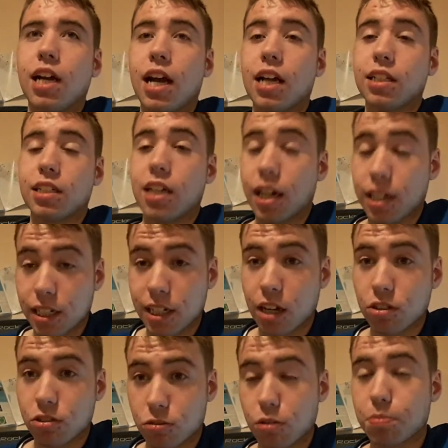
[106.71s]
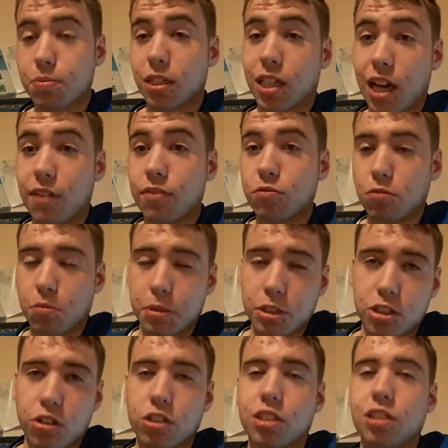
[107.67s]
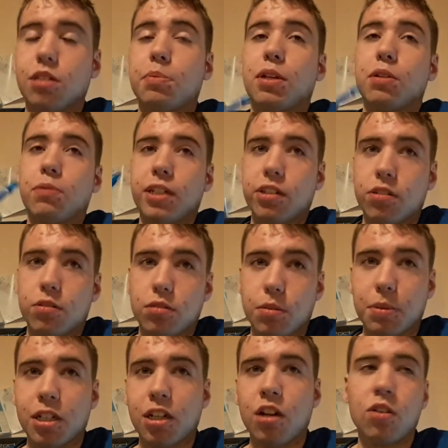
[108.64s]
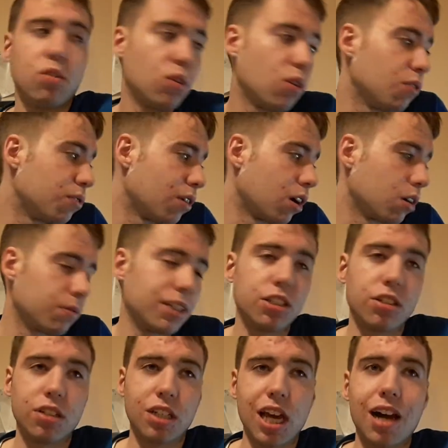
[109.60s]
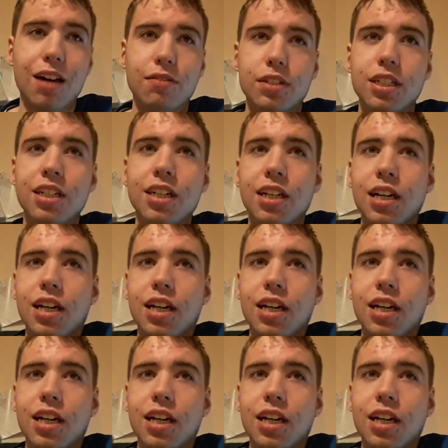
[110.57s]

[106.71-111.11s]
and the Tidy Towns groups in Cavan would be judged, and there'd be a winner, there'd be an overall winner in Cavan.